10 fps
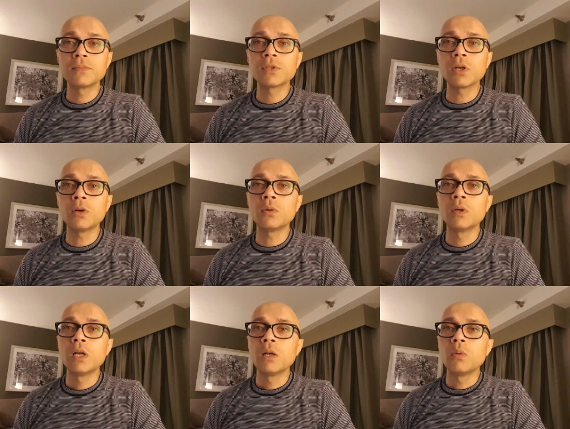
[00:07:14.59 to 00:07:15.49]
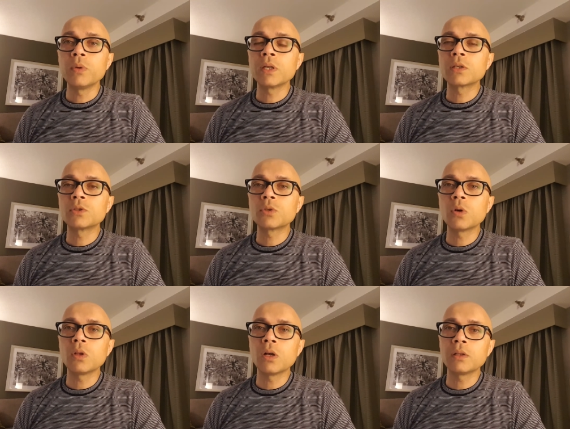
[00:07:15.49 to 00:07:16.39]
So we didn't
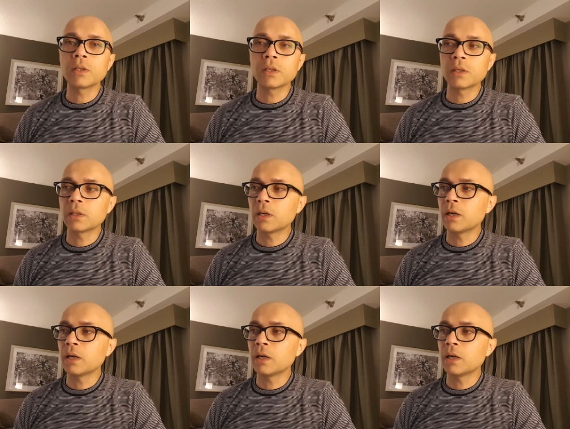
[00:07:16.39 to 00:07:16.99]
control all the